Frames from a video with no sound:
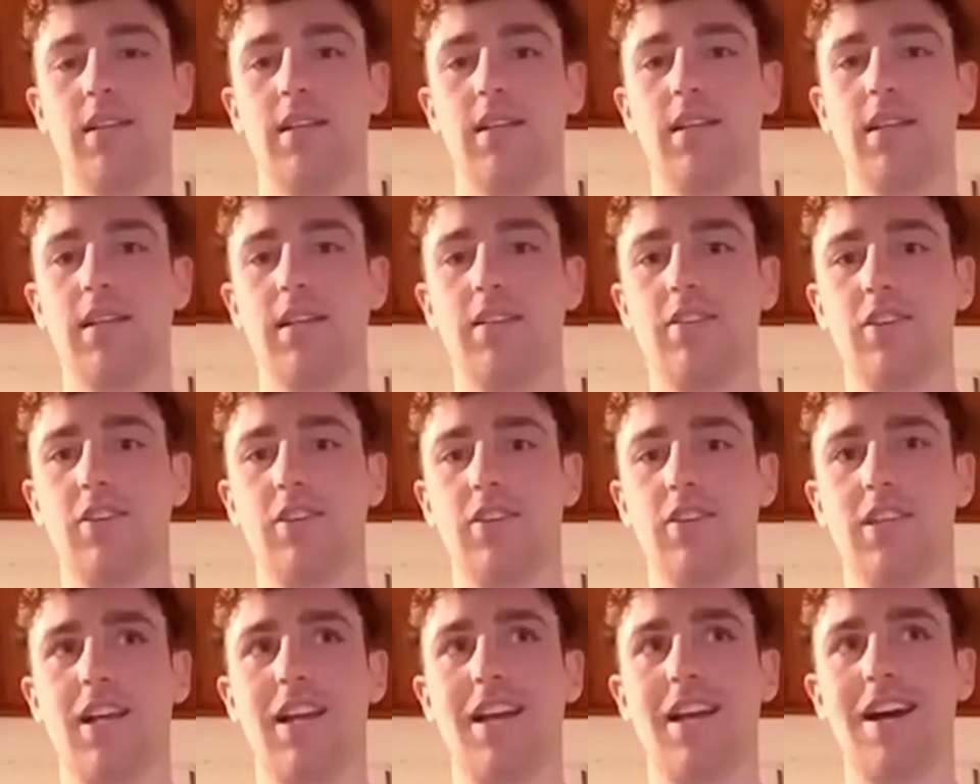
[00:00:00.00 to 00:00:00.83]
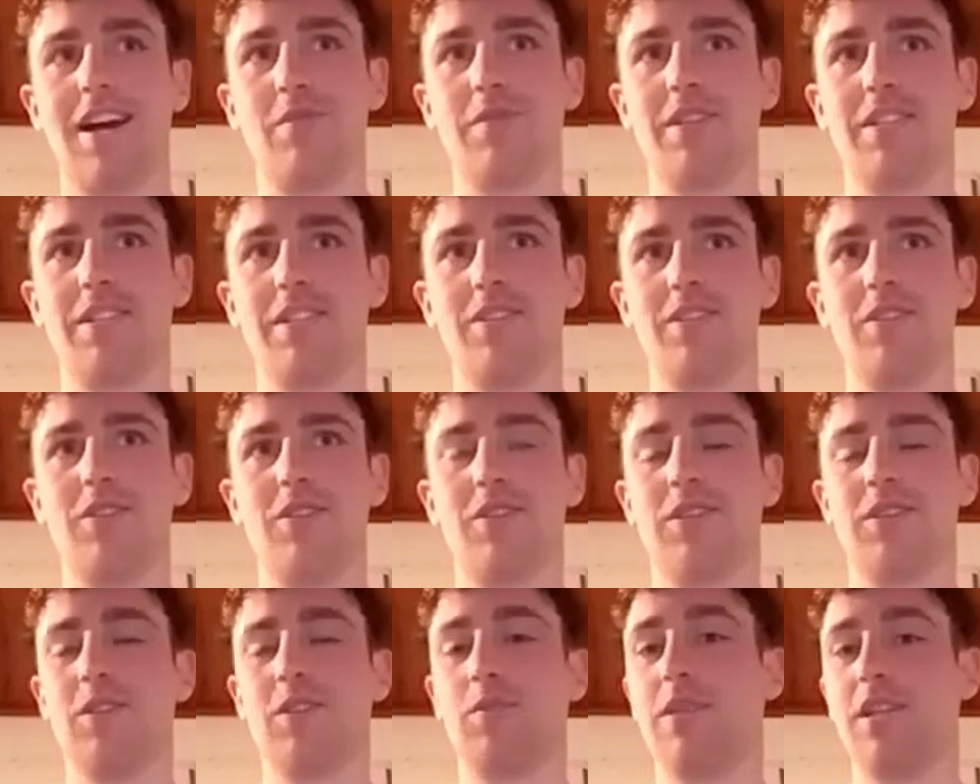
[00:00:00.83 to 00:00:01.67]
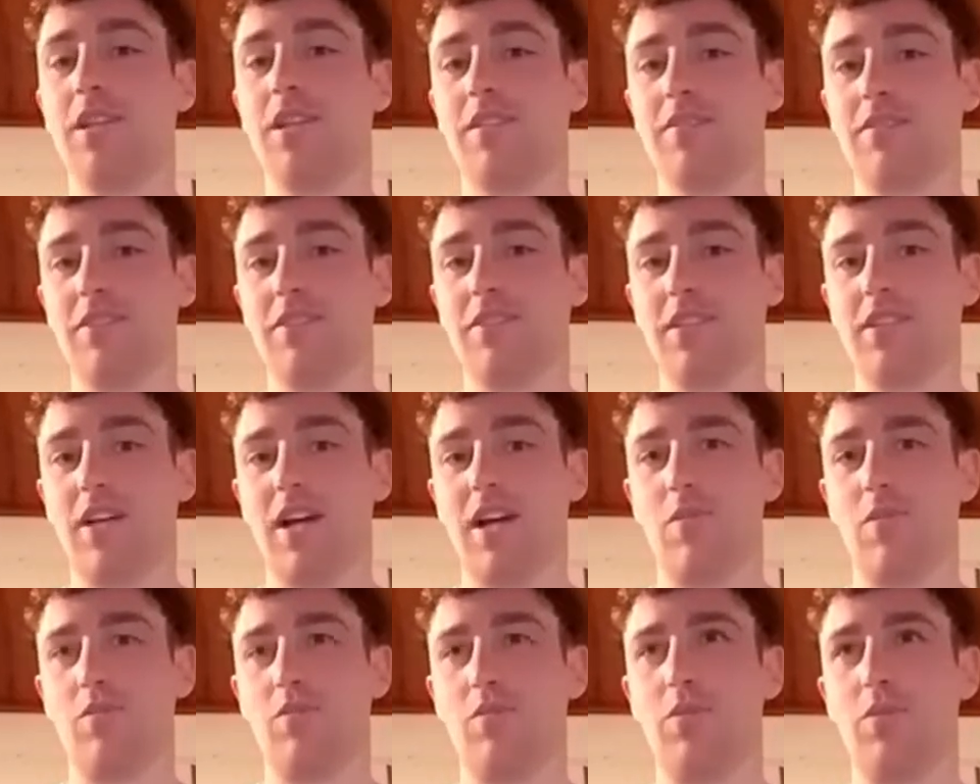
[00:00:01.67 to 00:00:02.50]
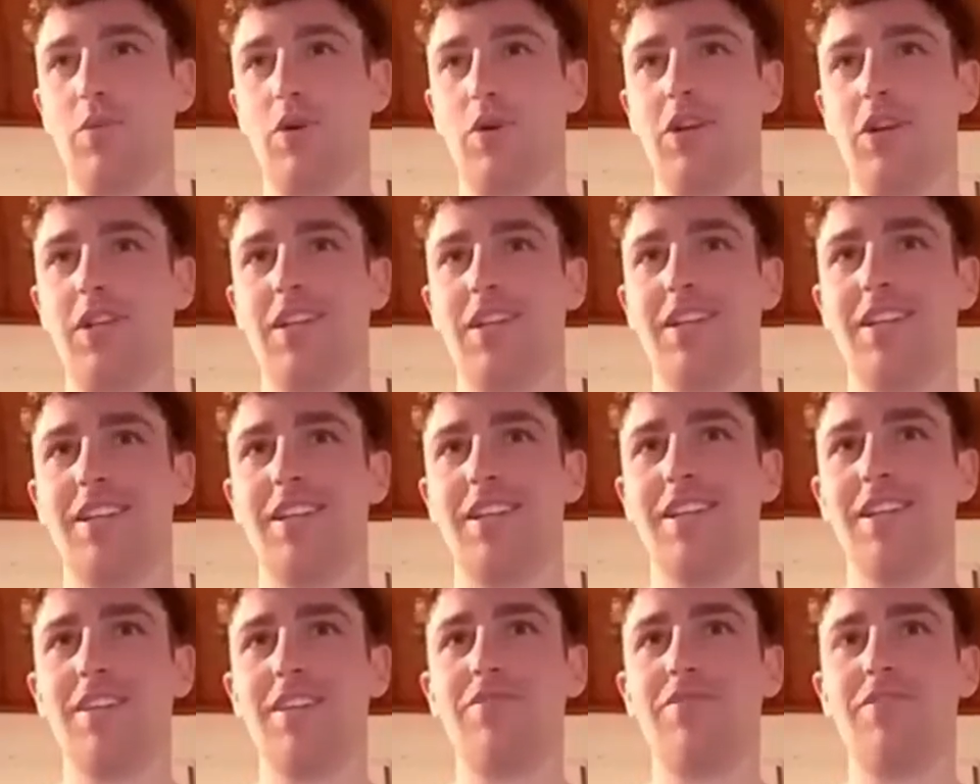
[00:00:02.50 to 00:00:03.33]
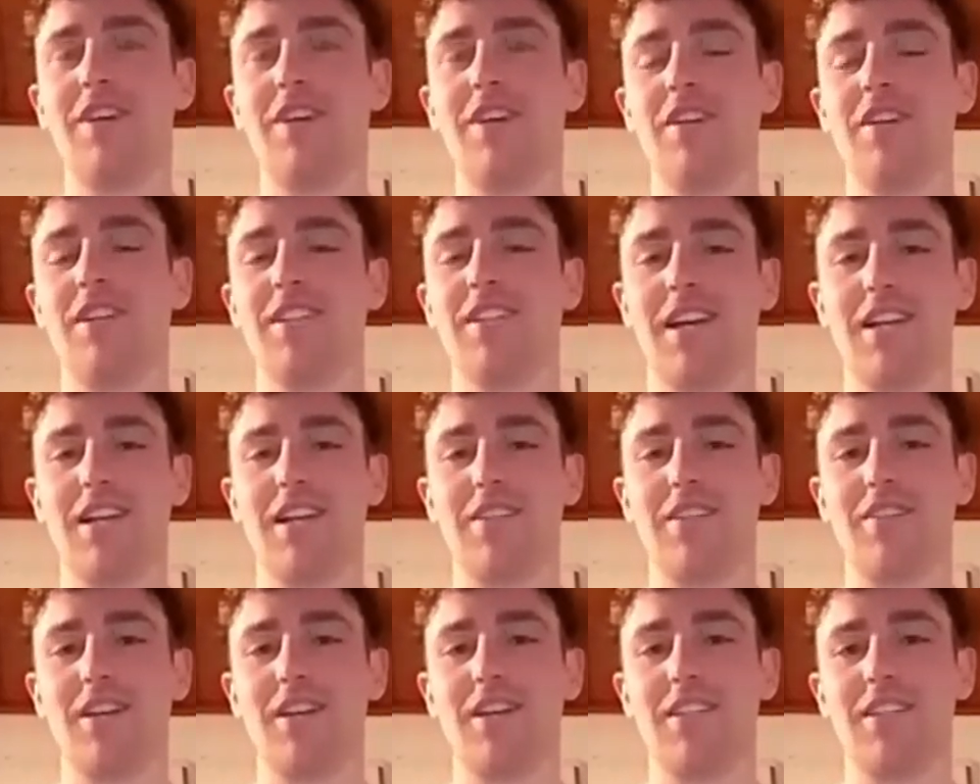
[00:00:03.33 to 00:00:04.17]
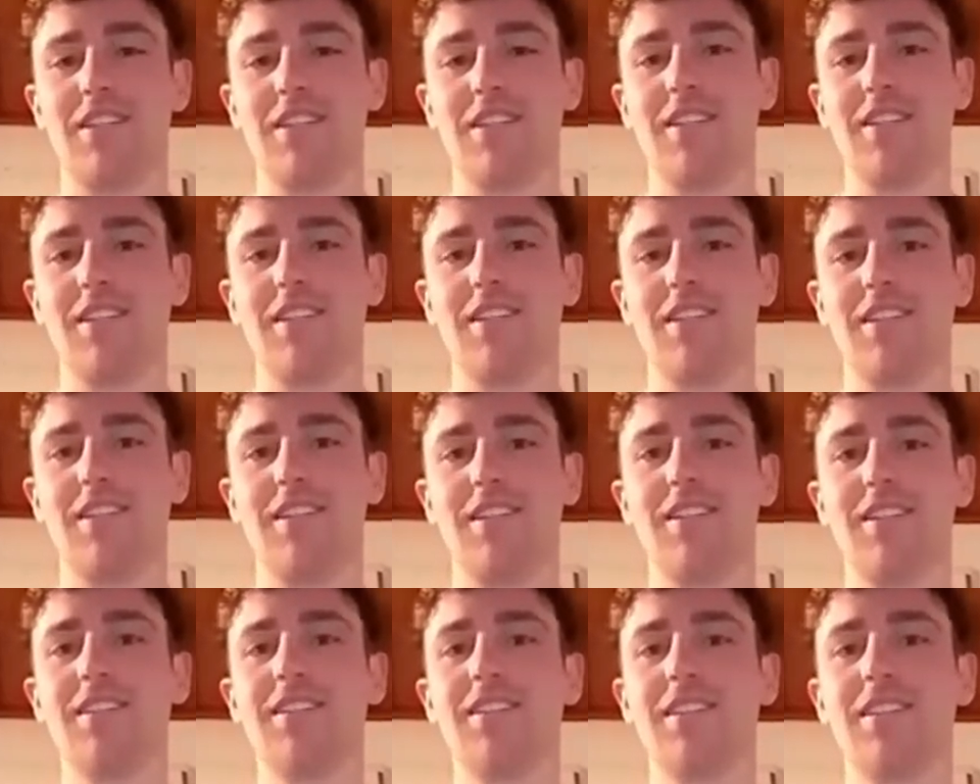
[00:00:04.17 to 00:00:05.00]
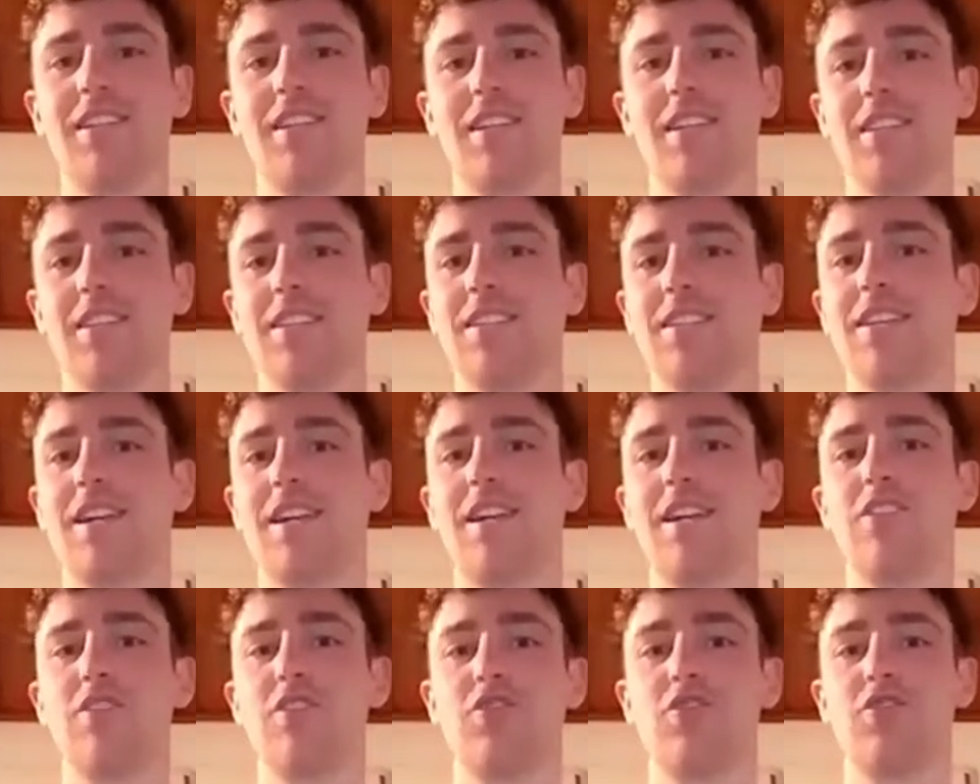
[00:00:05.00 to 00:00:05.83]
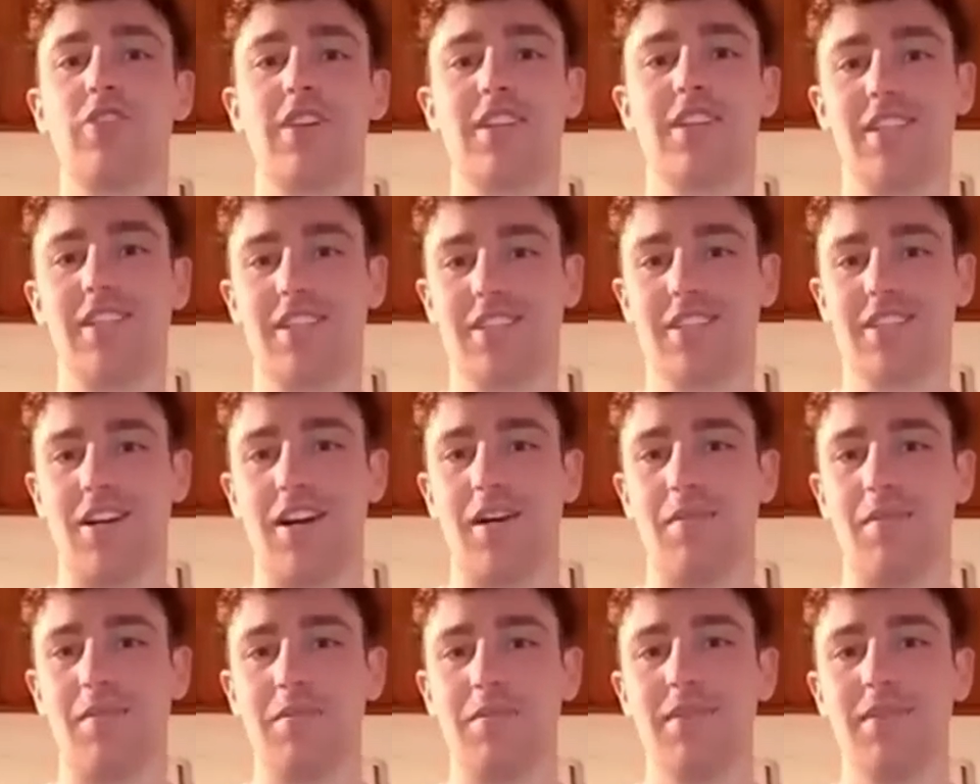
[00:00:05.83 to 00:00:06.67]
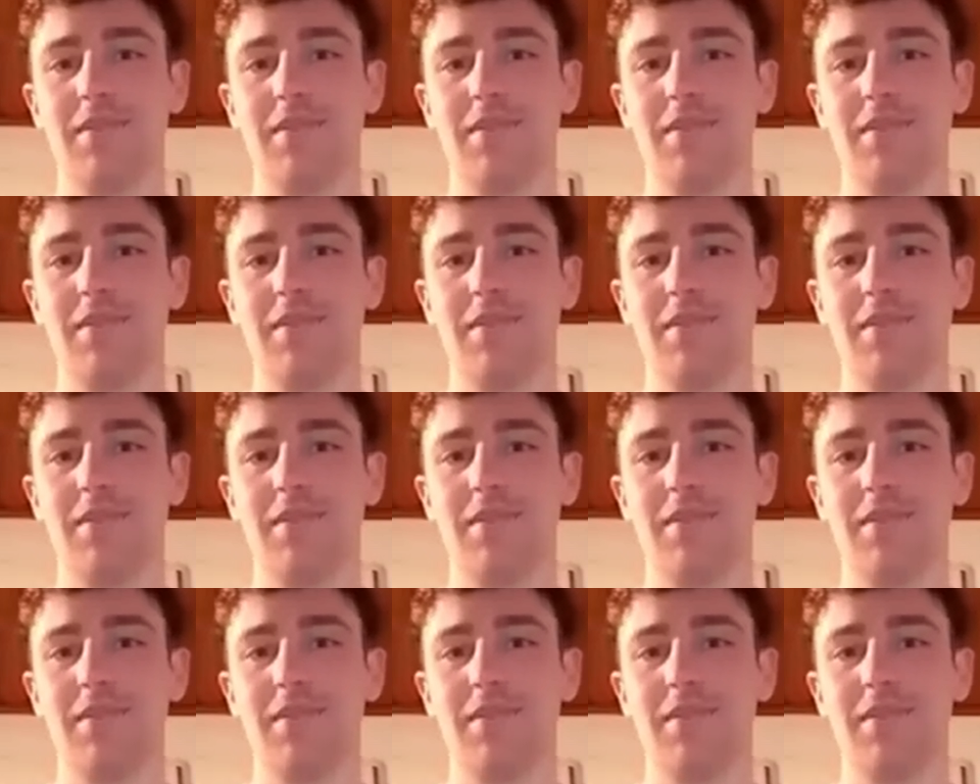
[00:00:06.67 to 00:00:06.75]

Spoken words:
It does allow me to compete full-time, but it's very satisfying to see the kids get a new trick each time.